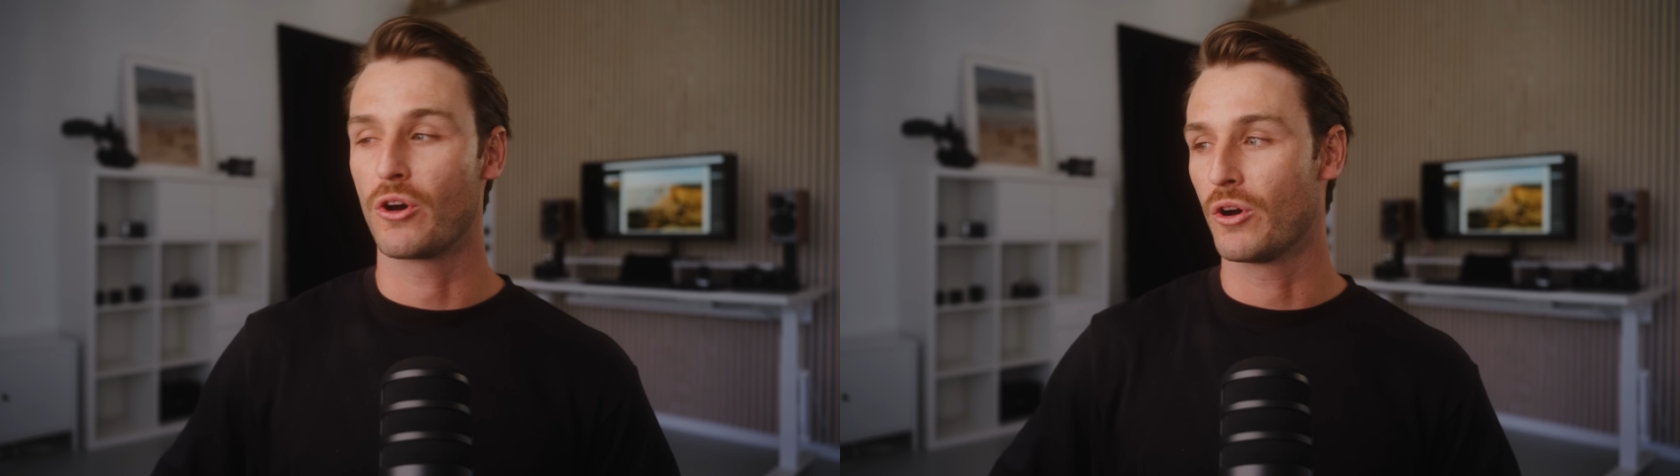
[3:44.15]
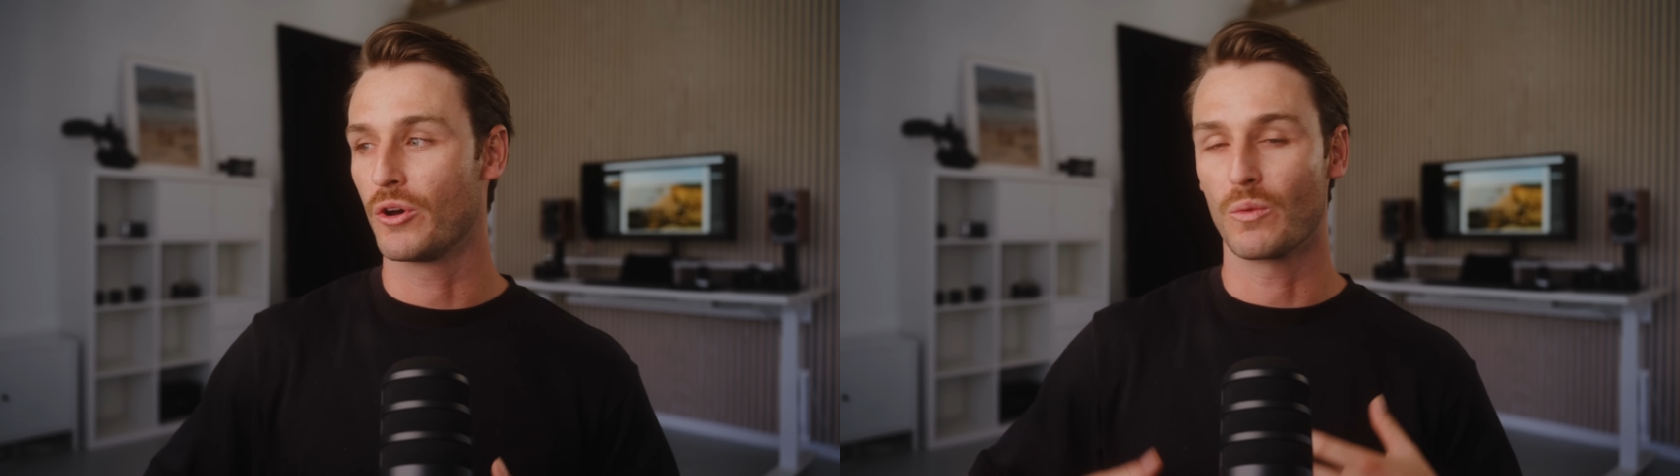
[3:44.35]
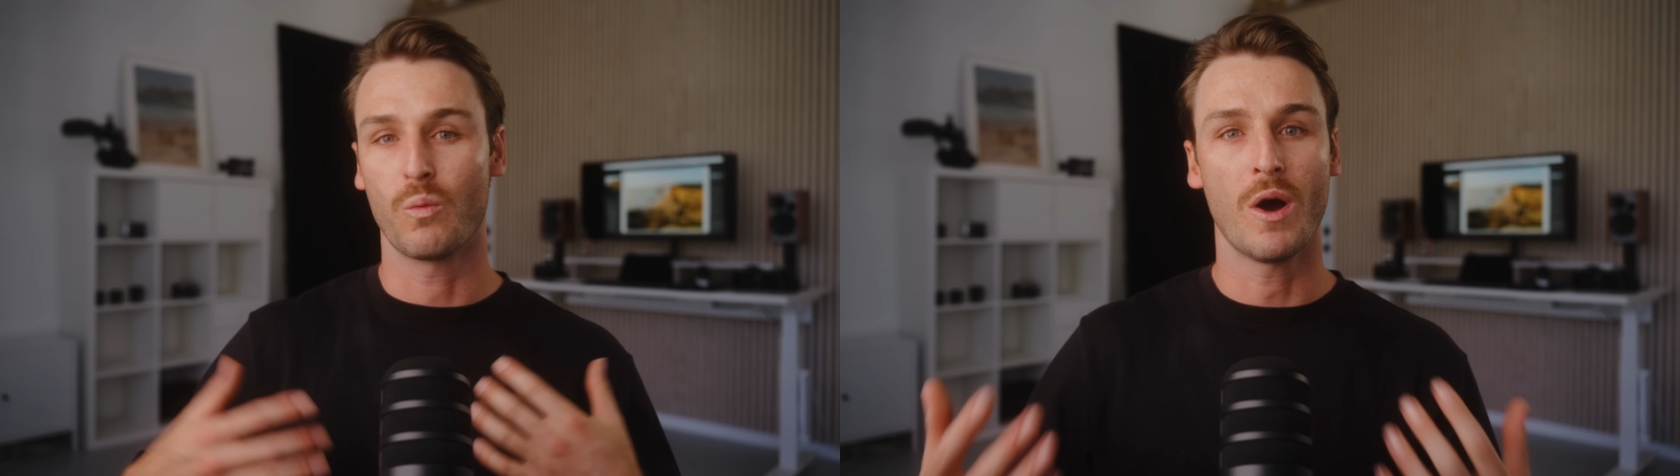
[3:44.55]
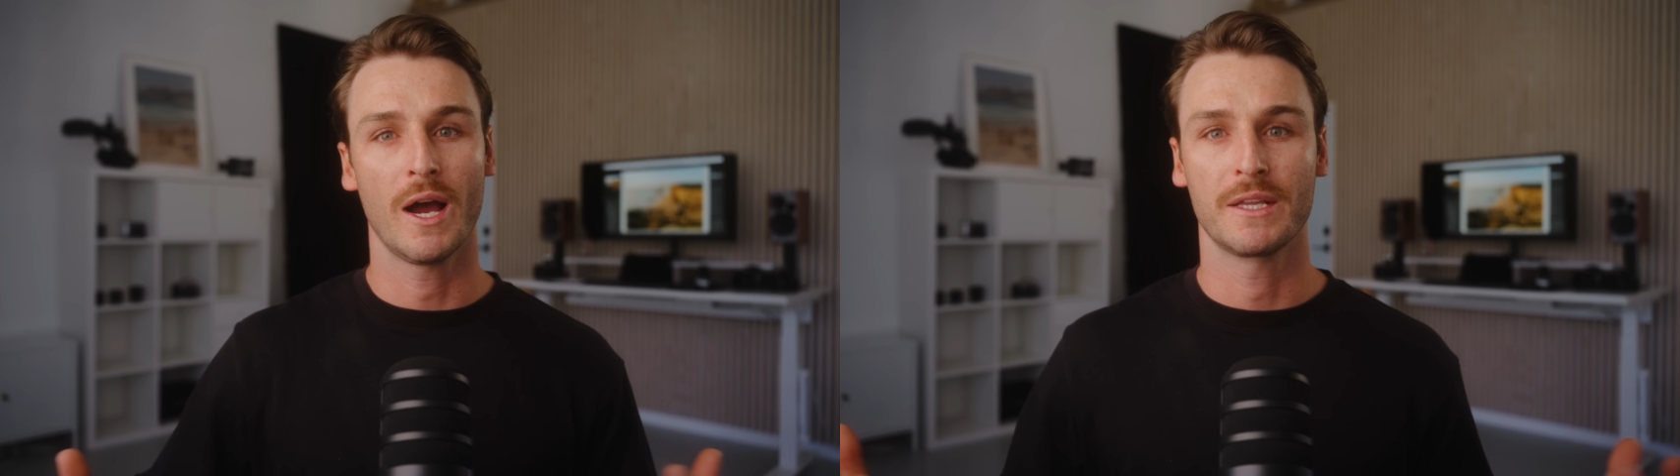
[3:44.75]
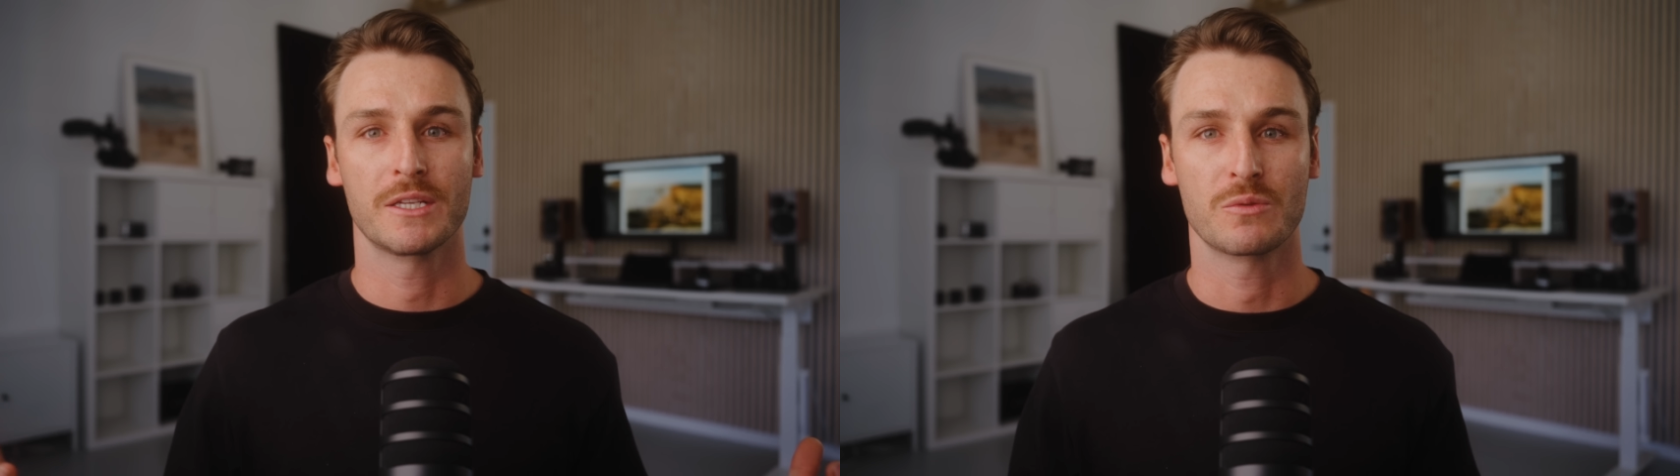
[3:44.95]
on
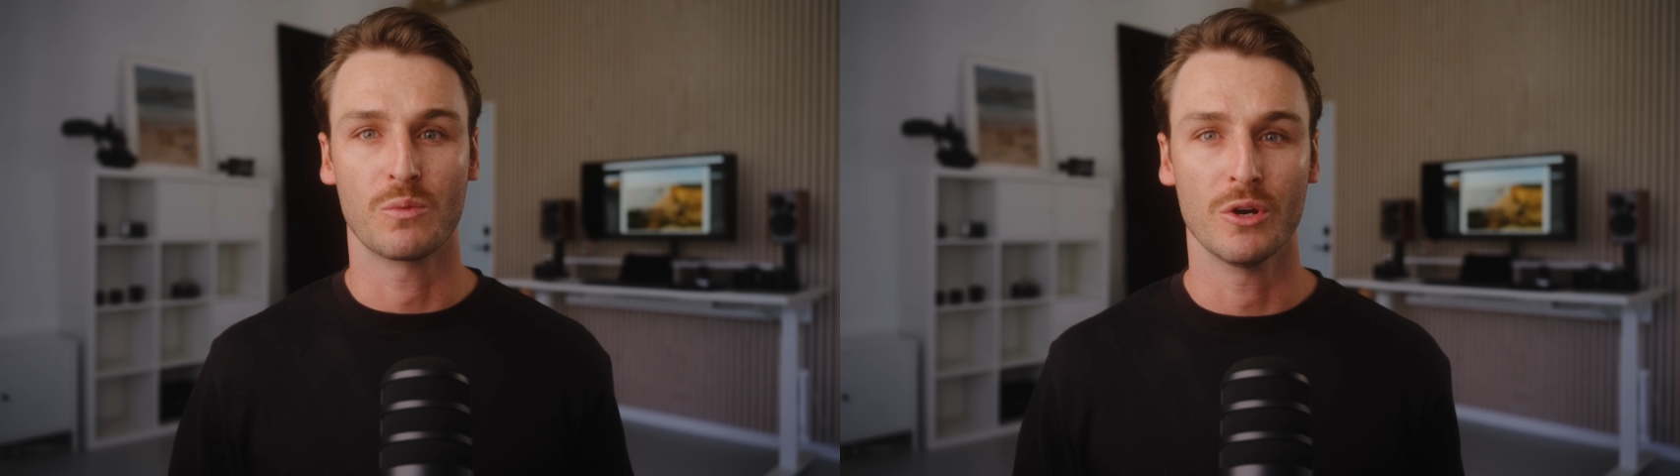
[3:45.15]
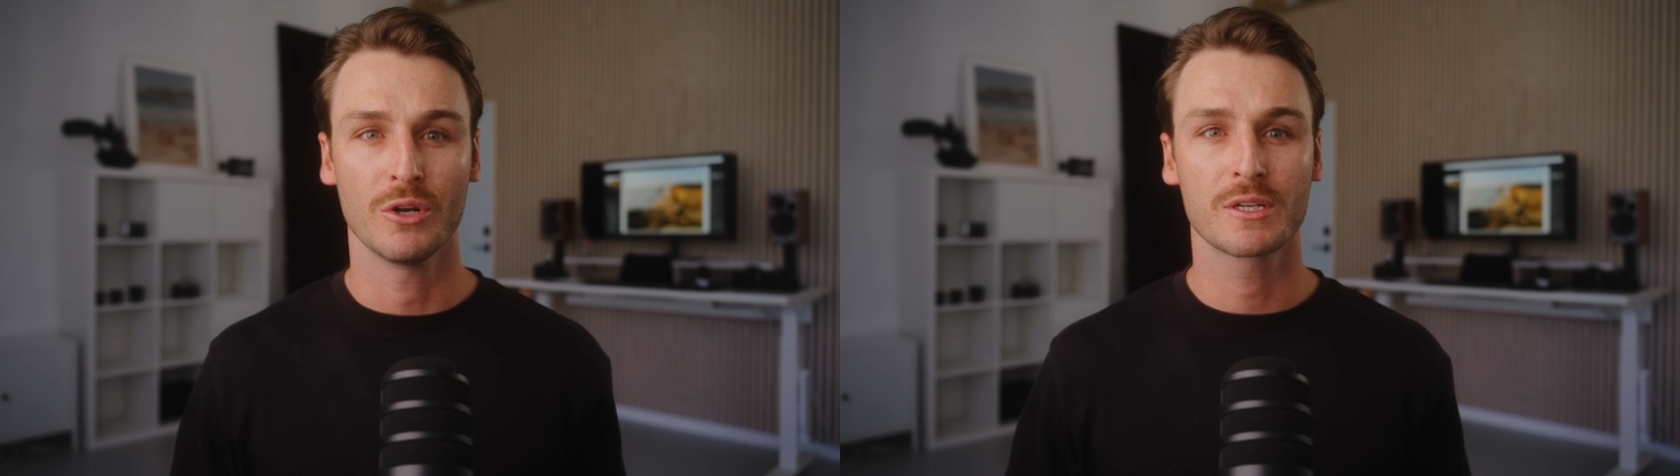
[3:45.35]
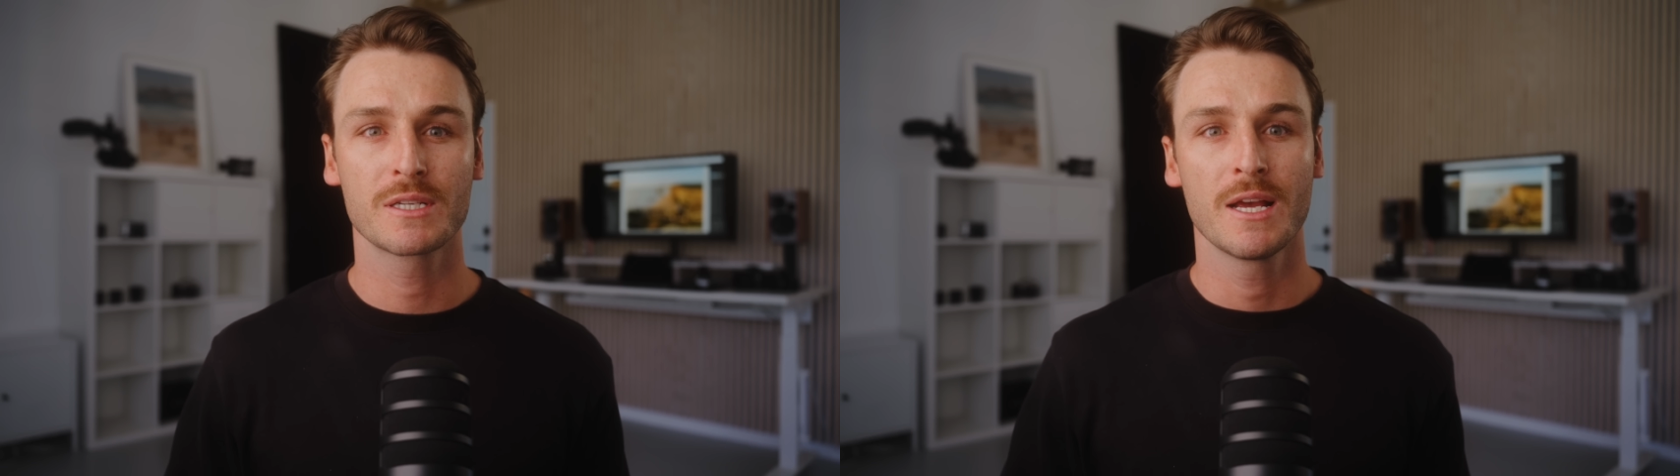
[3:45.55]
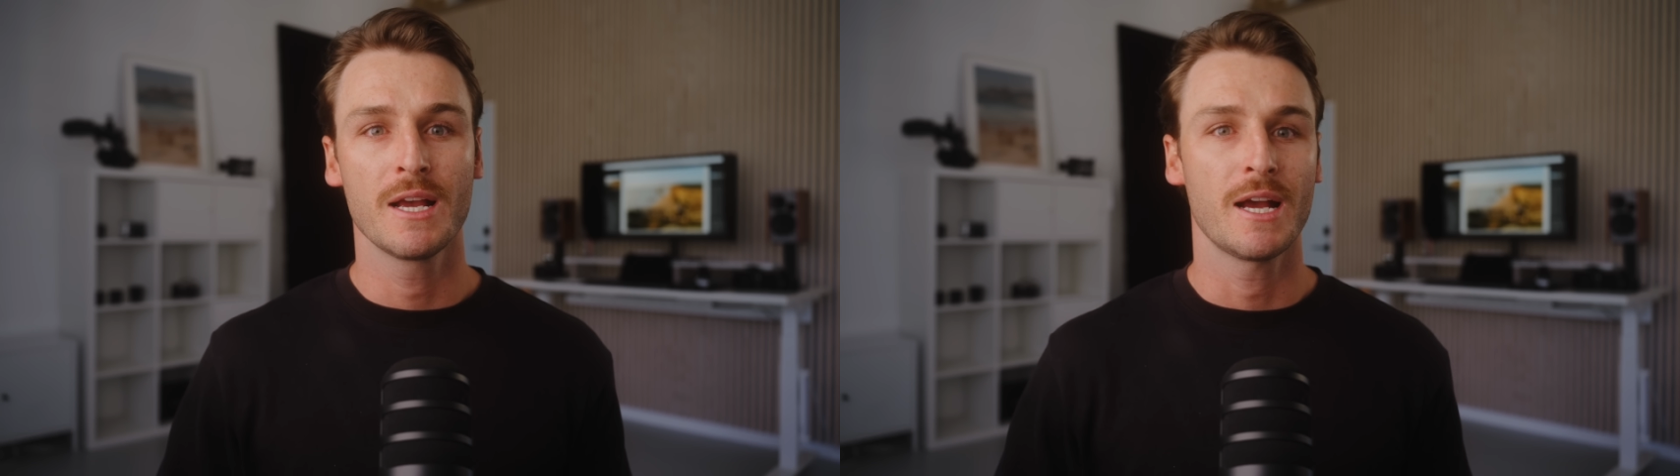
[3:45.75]
why this works,